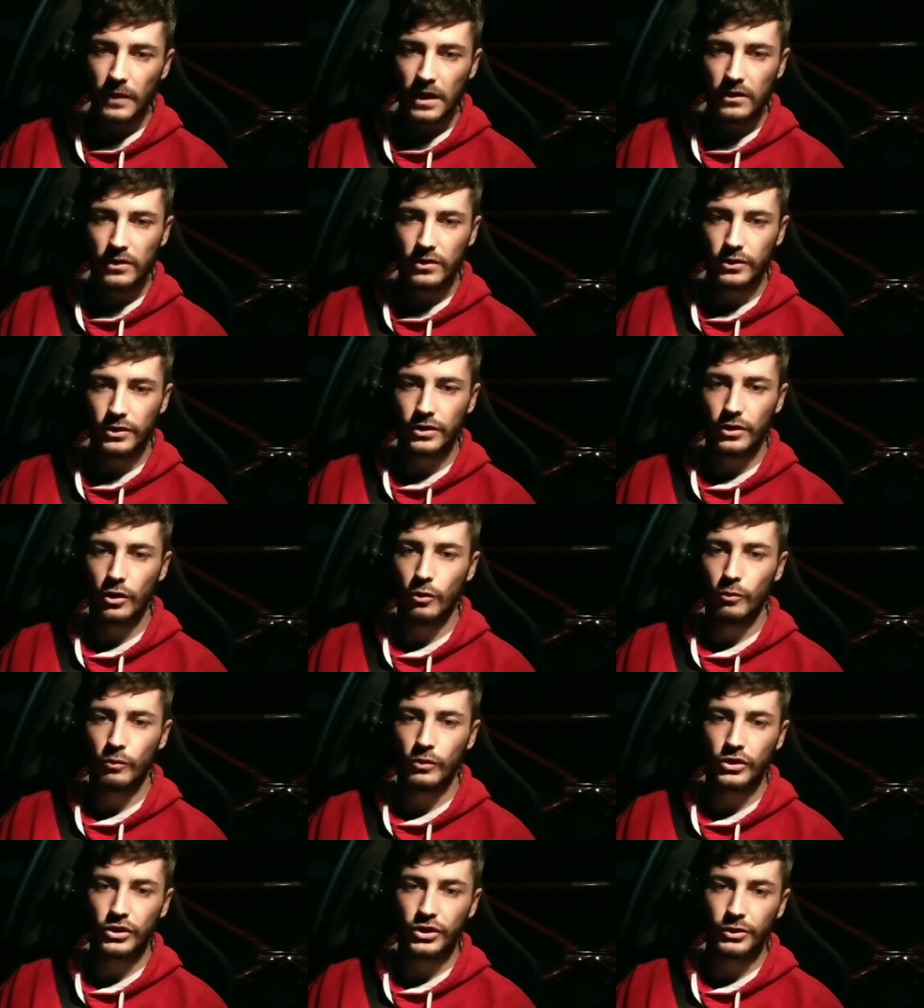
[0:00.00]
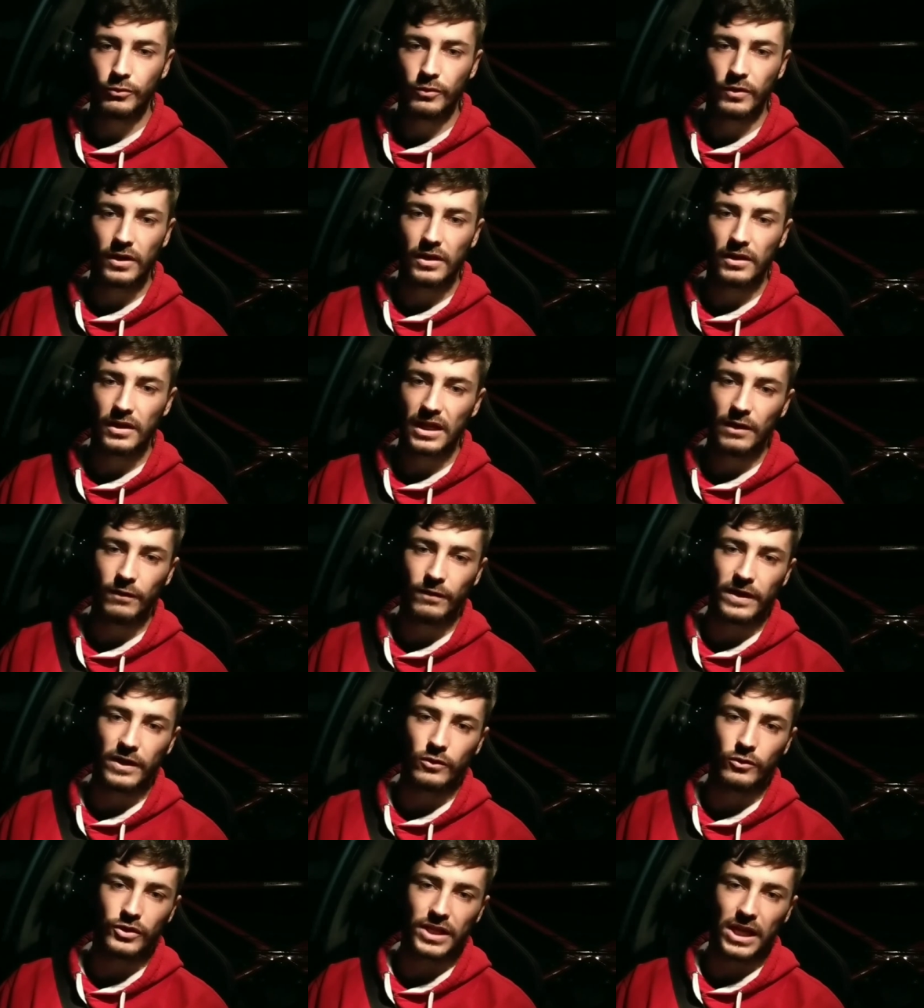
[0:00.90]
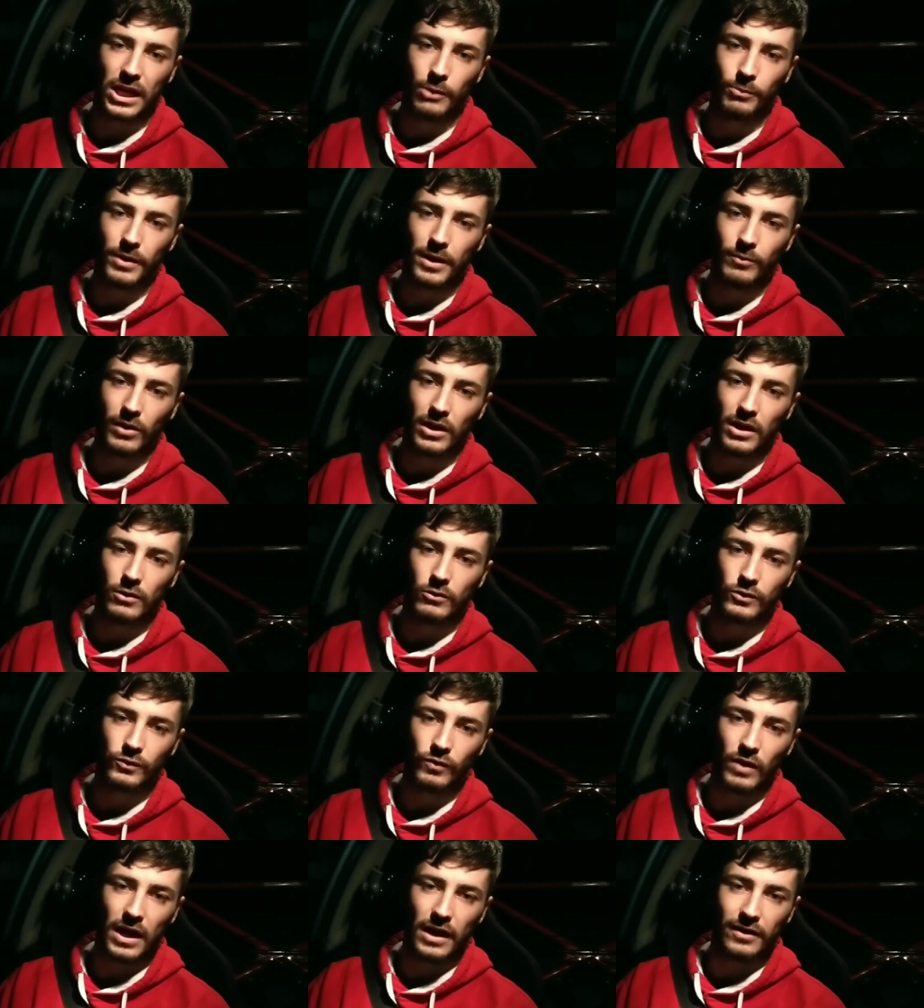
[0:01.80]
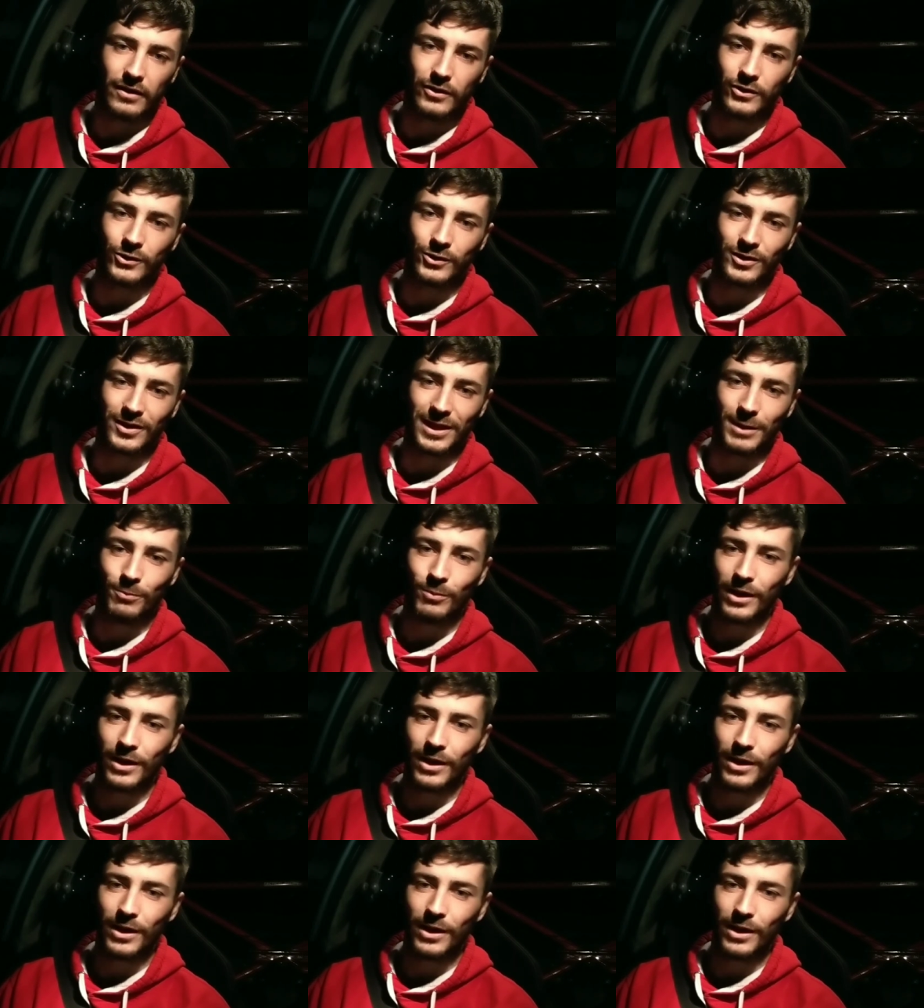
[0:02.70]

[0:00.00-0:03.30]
just thought we'd do little videos to help people out rather than just skip